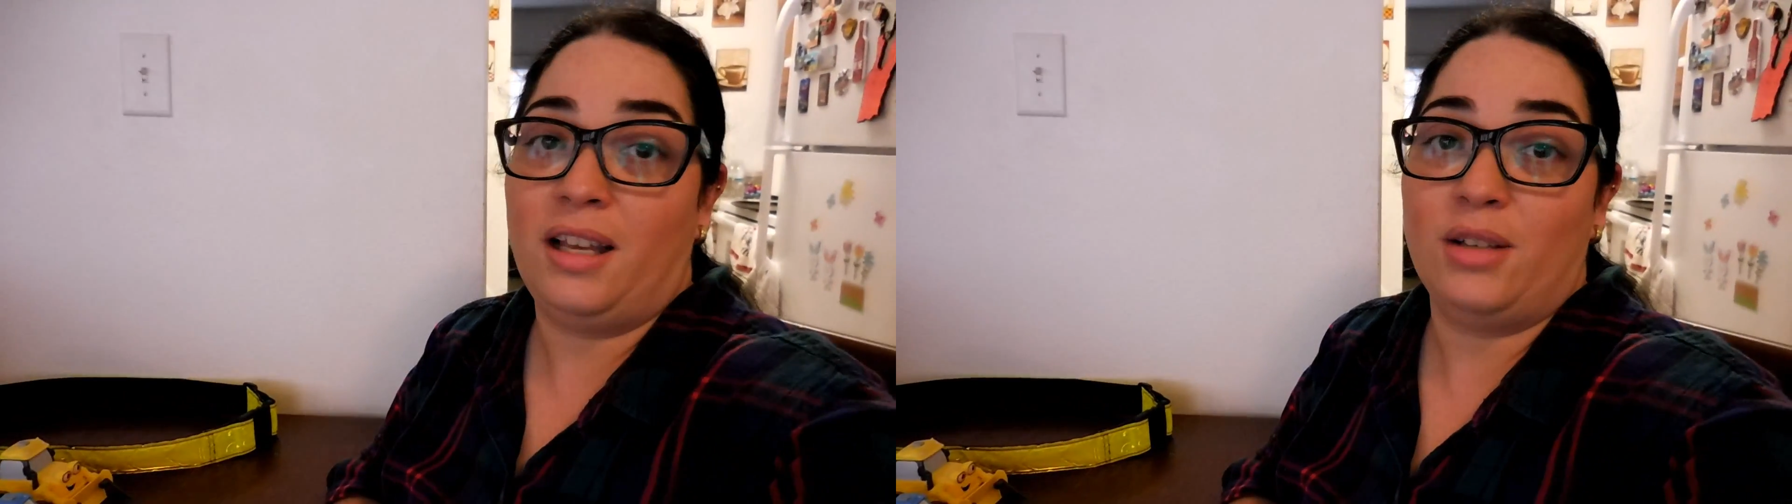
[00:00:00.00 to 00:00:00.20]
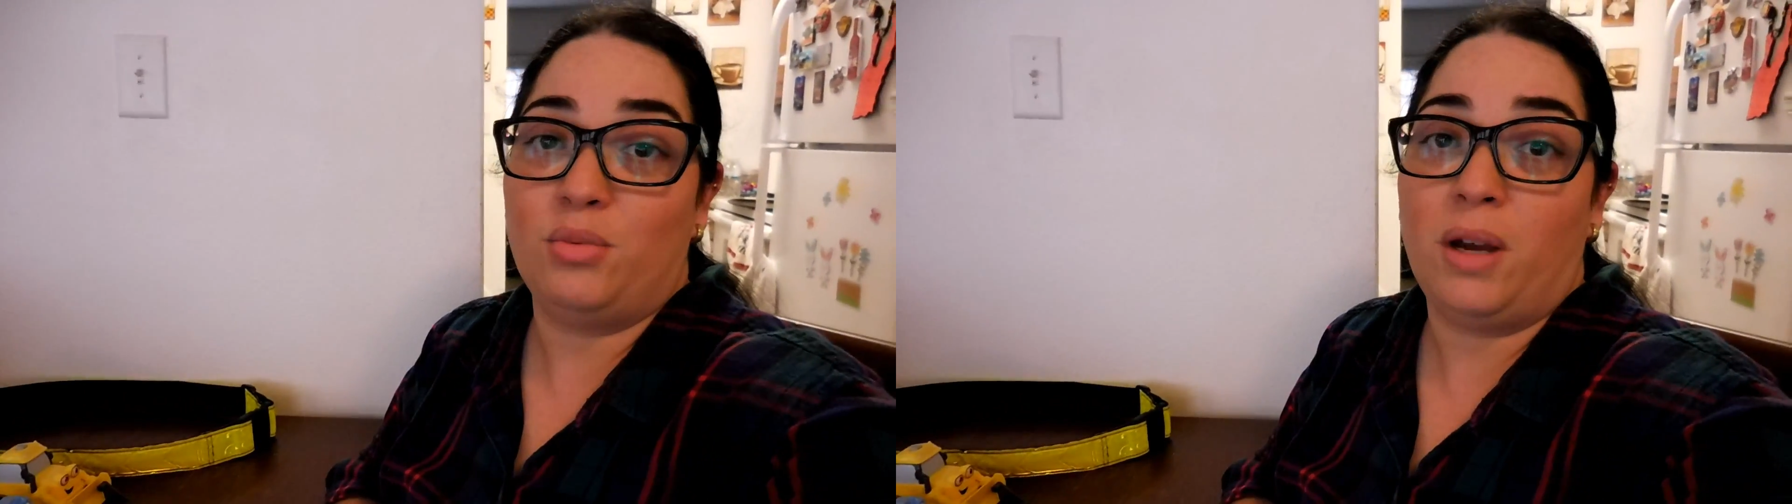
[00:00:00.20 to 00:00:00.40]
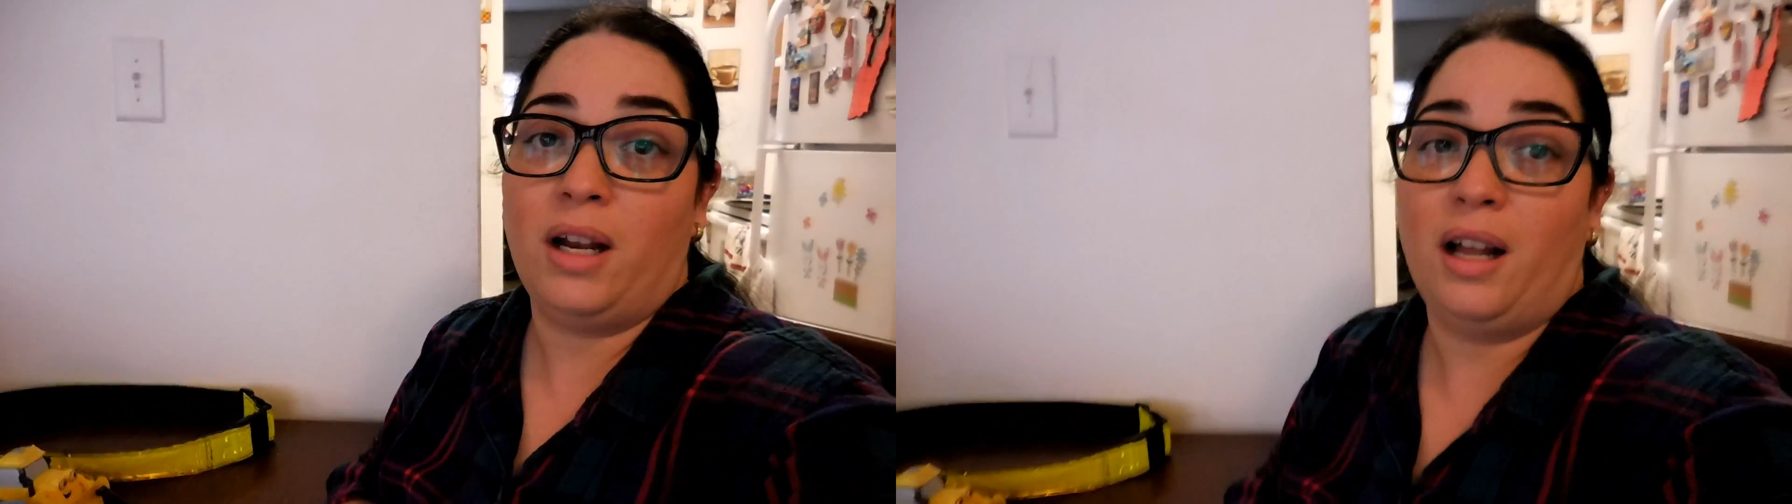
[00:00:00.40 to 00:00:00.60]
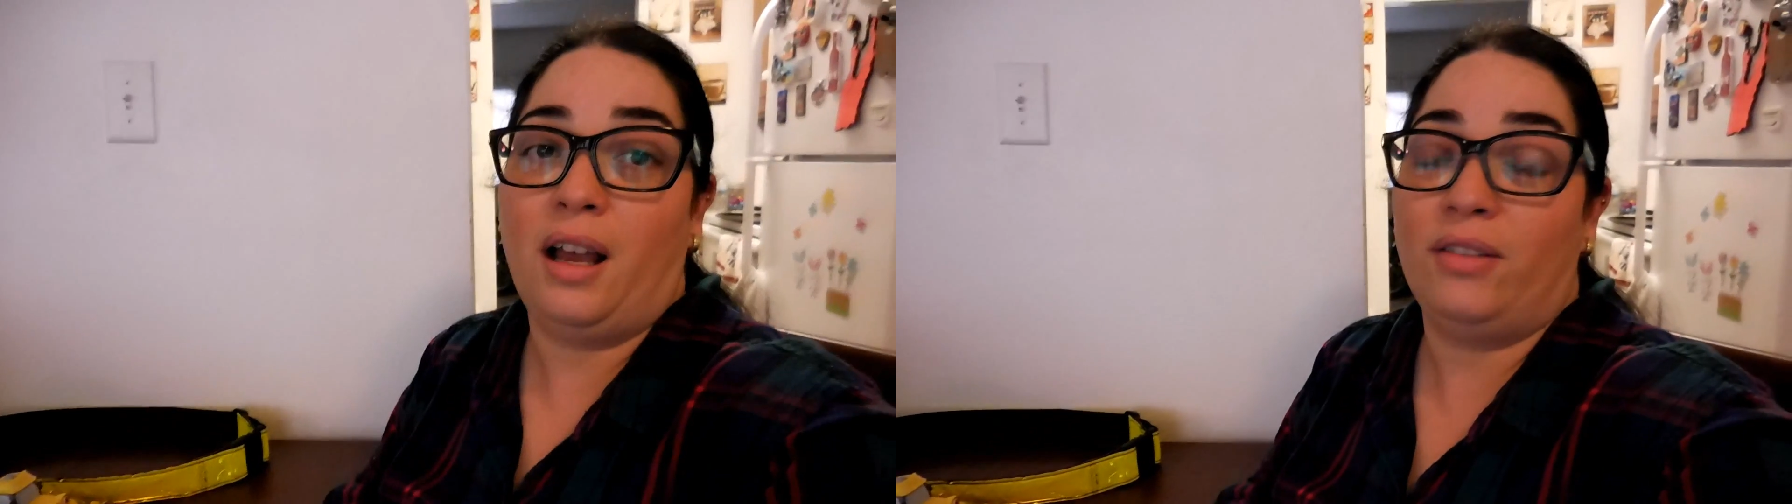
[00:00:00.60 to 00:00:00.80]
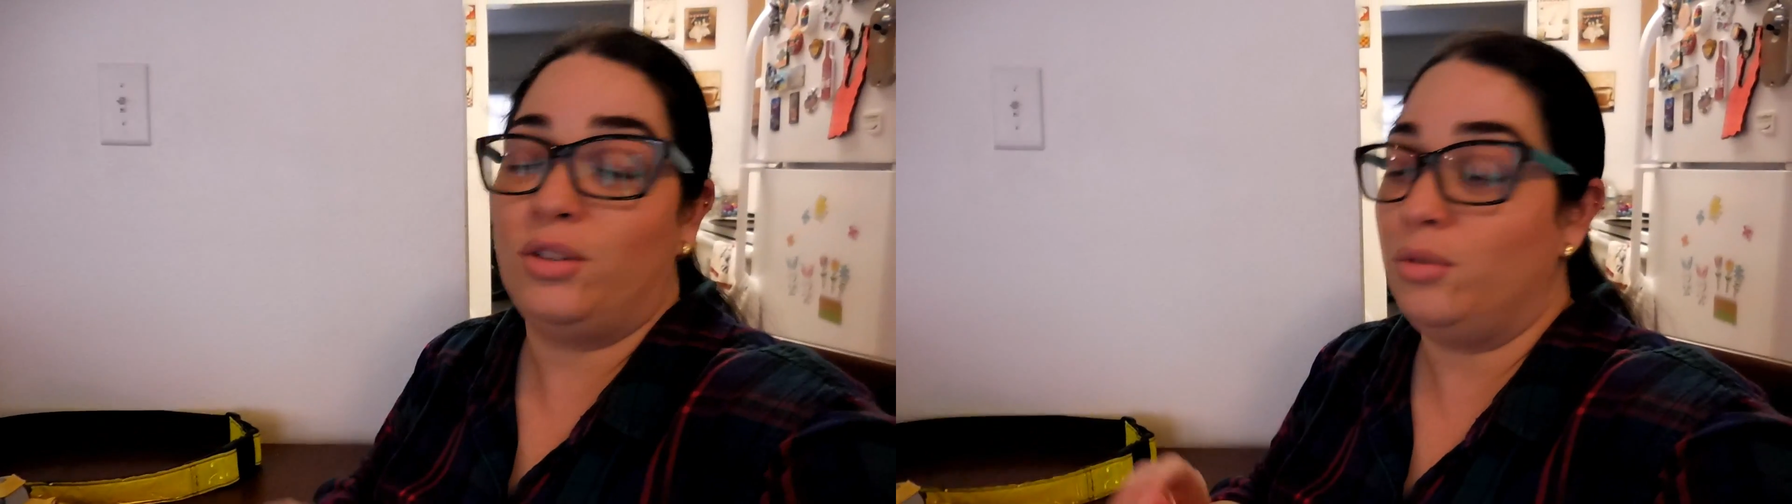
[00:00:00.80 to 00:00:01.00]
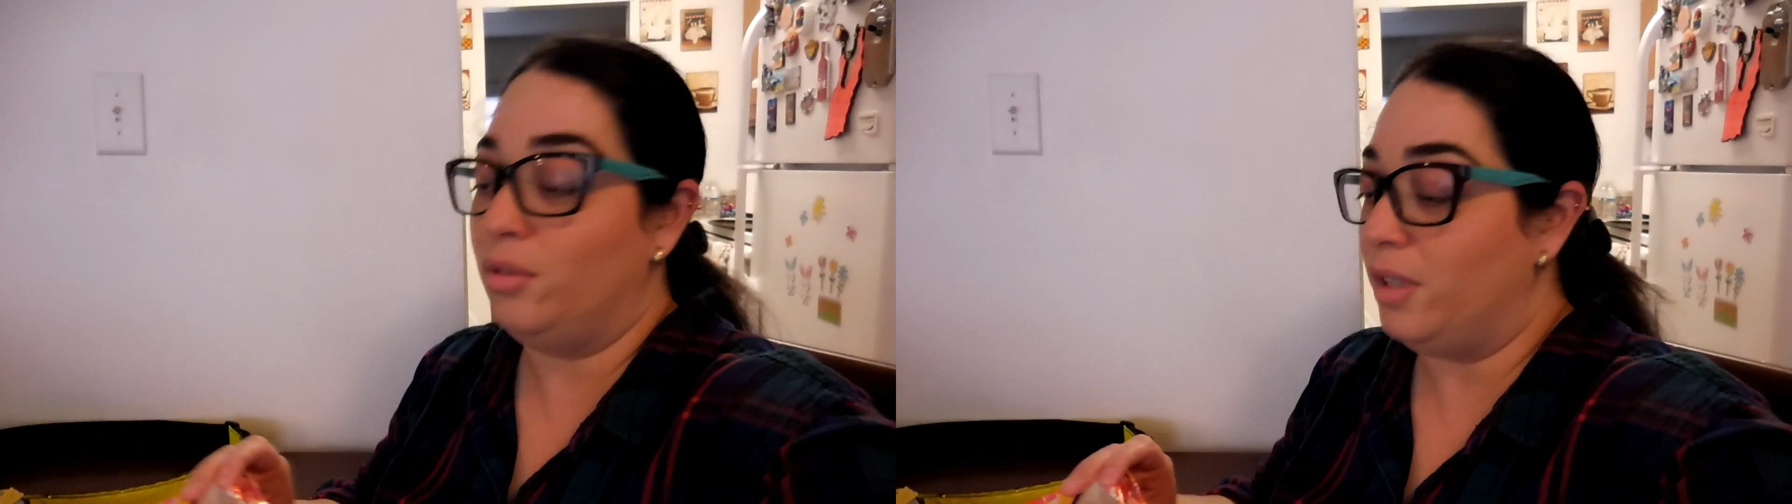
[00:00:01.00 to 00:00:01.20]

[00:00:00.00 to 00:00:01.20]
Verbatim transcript: that's why I had to